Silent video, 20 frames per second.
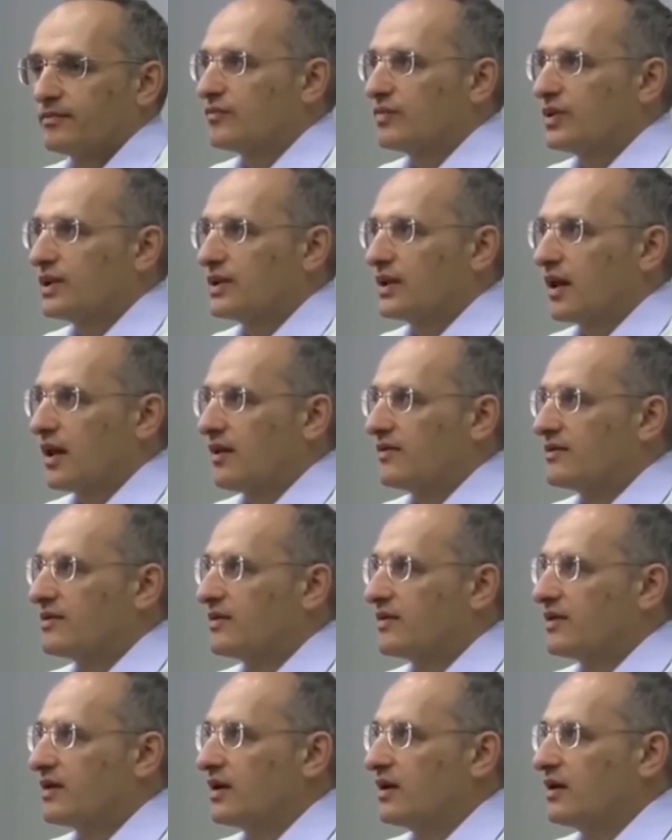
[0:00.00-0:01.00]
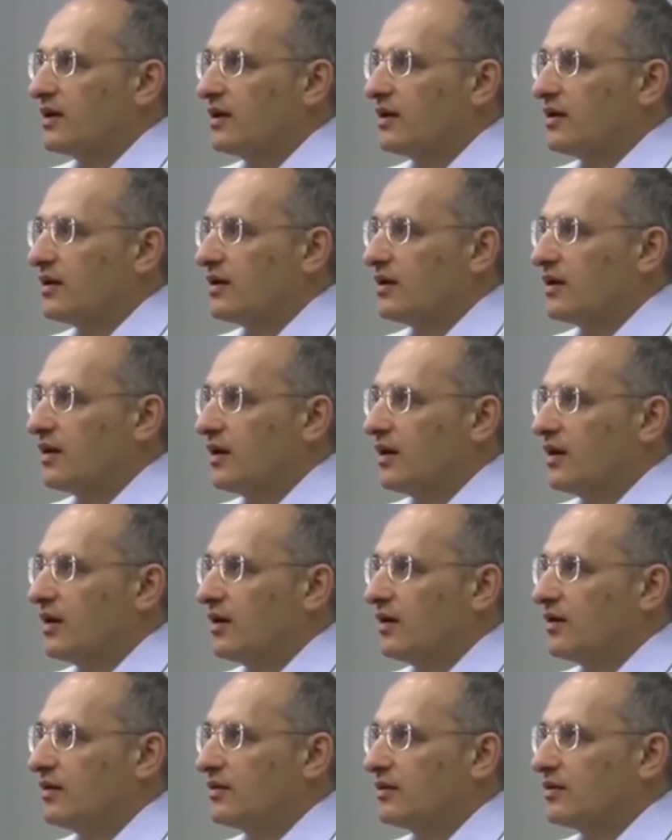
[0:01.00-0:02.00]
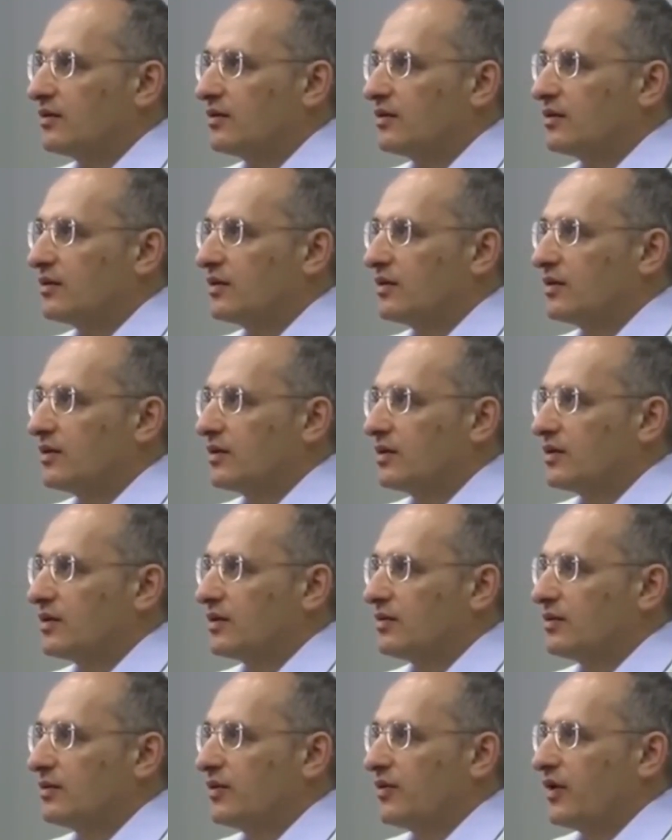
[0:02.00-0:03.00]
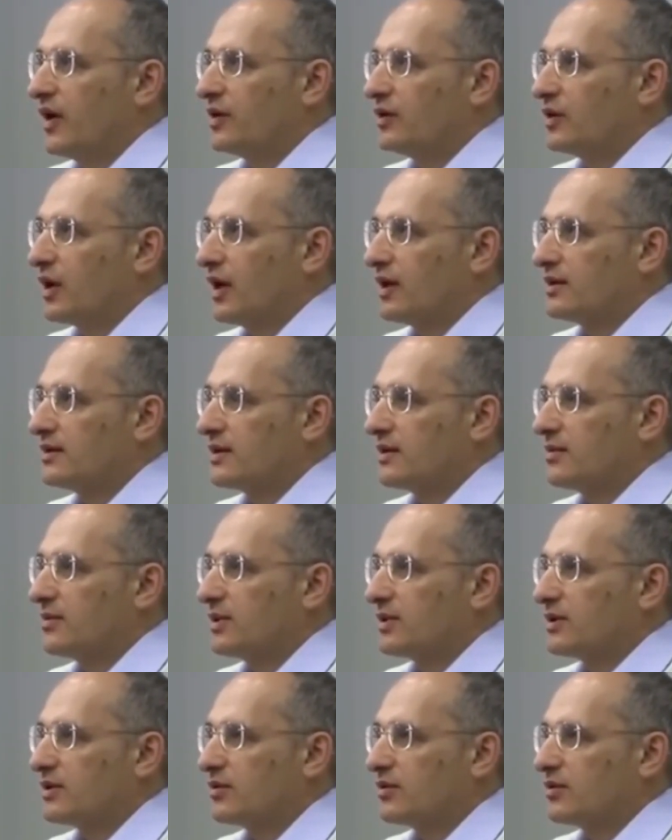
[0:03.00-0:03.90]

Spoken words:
There are different kinds of immoral actions. What do you mean by immoral?